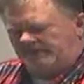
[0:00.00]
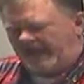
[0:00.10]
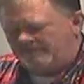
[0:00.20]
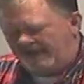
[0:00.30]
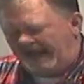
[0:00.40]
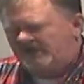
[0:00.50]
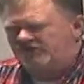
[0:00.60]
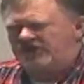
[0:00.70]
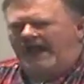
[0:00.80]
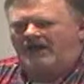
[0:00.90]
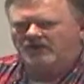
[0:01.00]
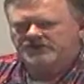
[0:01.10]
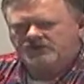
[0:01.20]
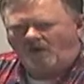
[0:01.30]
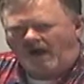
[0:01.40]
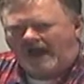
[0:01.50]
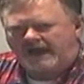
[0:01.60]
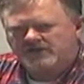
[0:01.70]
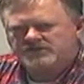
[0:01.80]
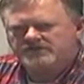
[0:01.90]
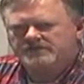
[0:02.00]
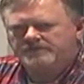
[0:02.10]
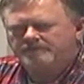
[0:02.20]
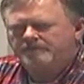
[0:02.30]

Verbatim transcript: That man child is Christ.